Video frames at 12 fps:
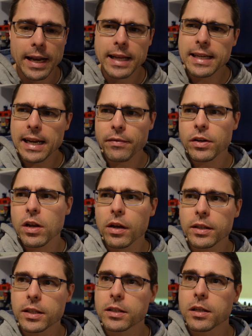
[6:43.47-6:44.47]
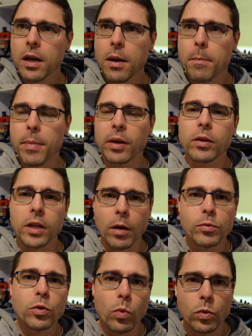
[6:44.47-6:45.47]
And it did have a nice
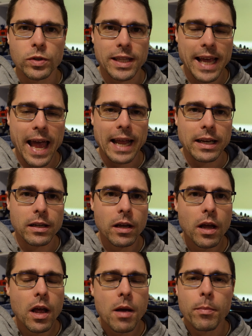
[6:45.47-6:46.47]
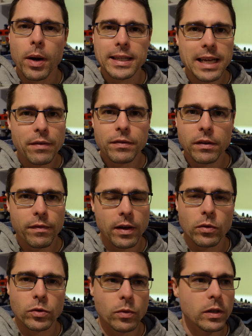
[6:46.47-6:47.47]
build-up towards the end, but I definitely
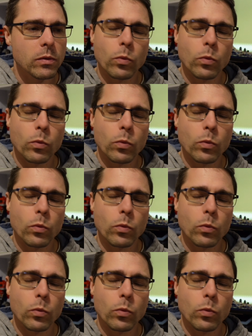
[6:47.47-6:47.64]
felt,